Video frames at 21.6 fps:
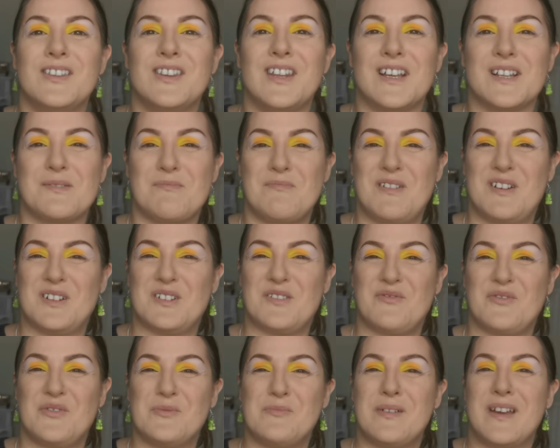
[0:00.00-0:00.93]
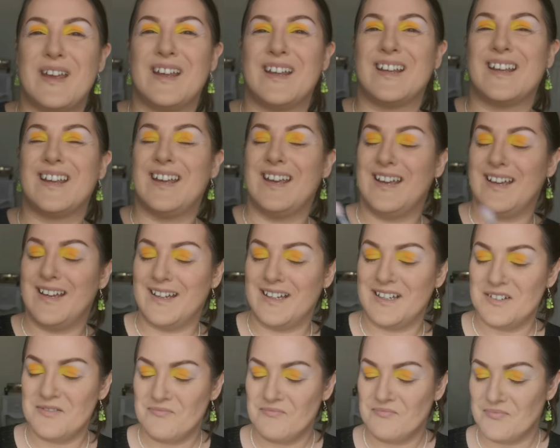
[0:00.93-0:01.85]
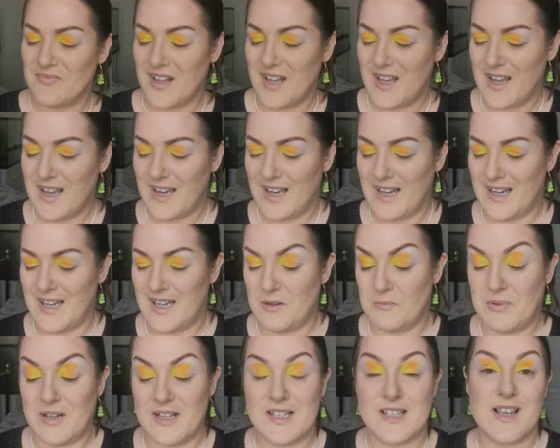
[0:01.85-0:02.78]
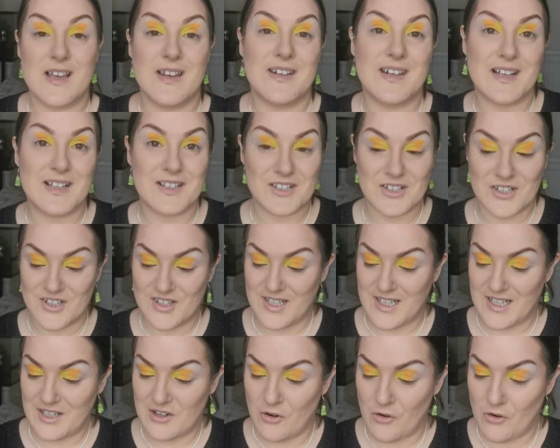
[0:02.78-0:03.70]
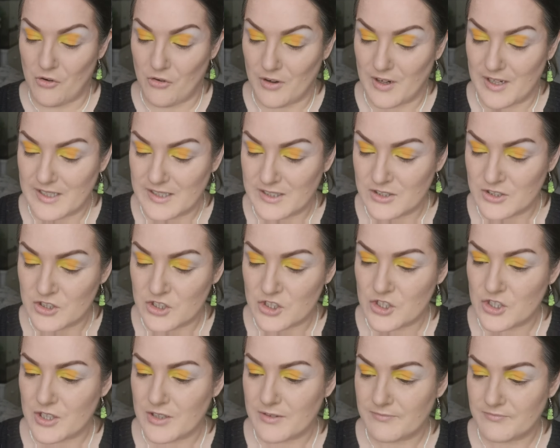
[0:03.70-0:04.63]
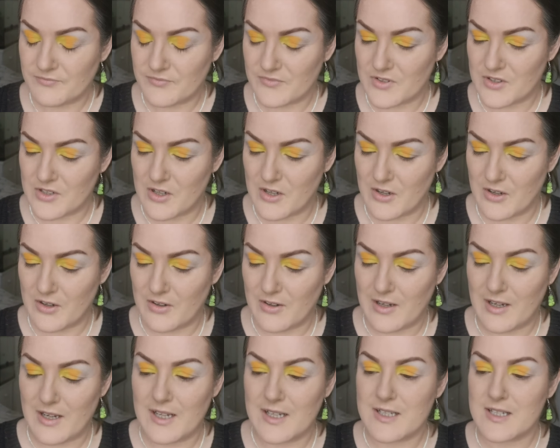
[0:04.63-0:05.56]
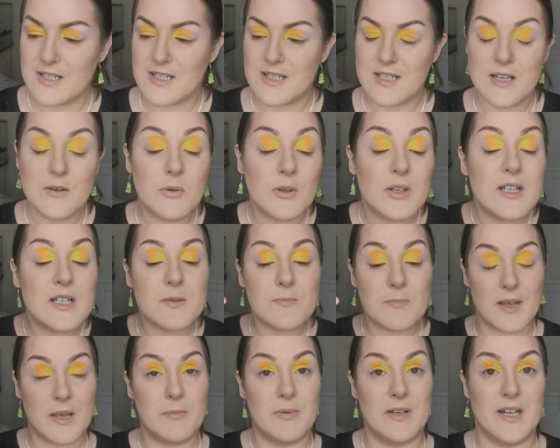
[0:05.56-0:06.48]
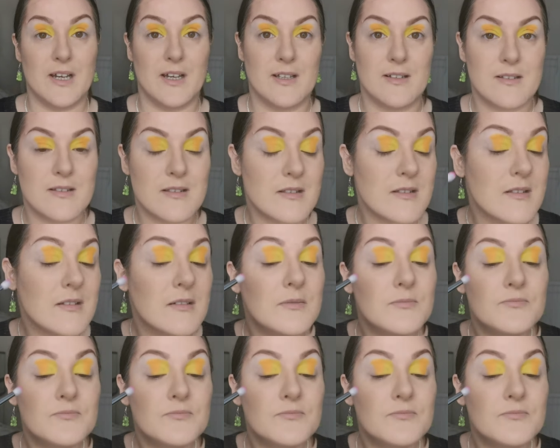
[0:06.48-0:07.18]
this beautiful pink here, and place that next to the orange. So let's see what this baby does.